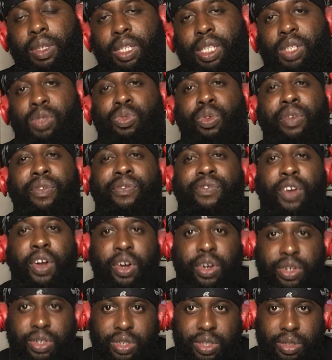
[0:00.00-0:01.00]
it's
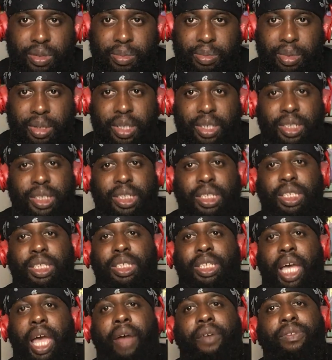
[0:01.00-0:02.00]
reverse because
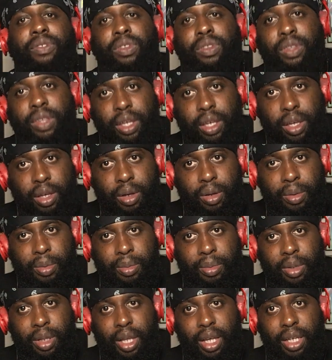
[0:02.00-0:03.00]
she's after them.
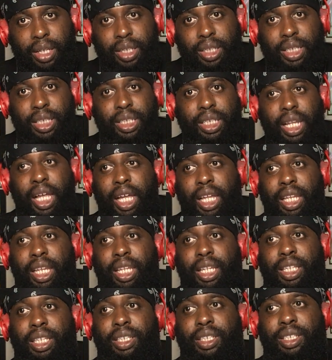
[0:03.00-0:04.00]
Like they're not,
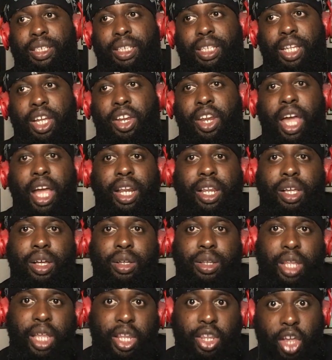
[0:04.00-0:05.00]
they're not,
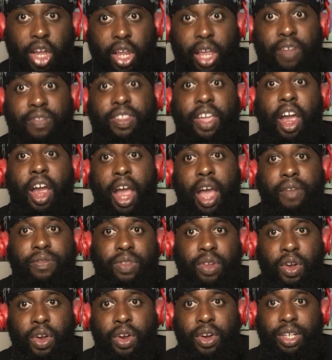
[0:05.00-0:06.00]
they're, they're
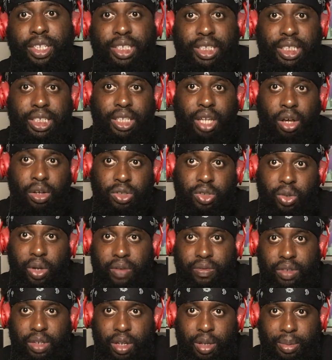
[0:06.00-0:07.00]
after her, and she's also
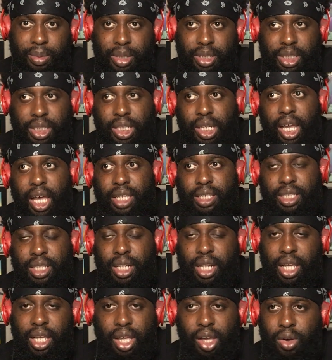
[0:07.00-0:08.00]
after them because she has to
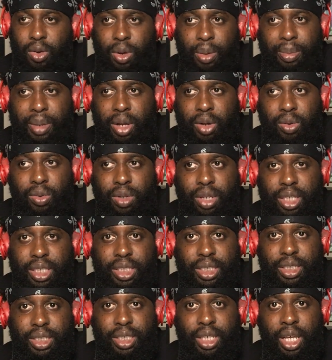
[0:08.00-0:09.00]
like, "Yo, I'm not gonna let
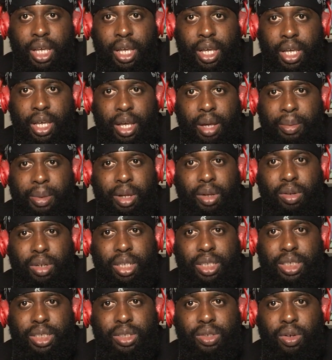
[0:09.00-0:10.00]
this, I'm not gonna
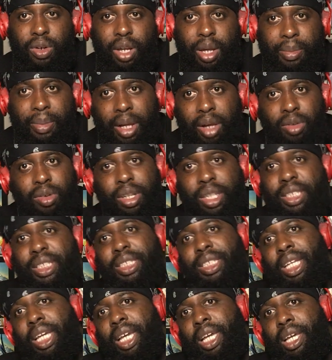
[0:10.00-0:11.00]
let this go down. I'm not gonna let
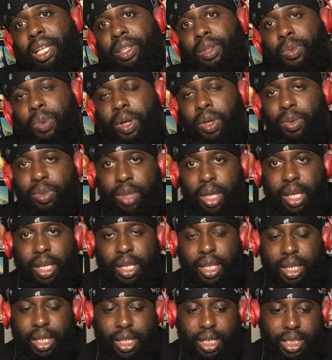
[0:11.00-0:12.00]
this end the way you
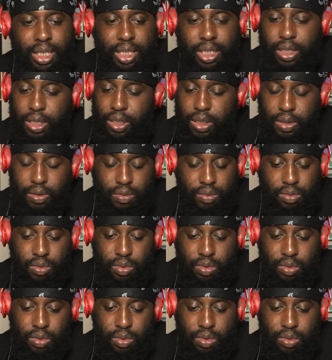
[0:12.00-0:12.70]
think it is."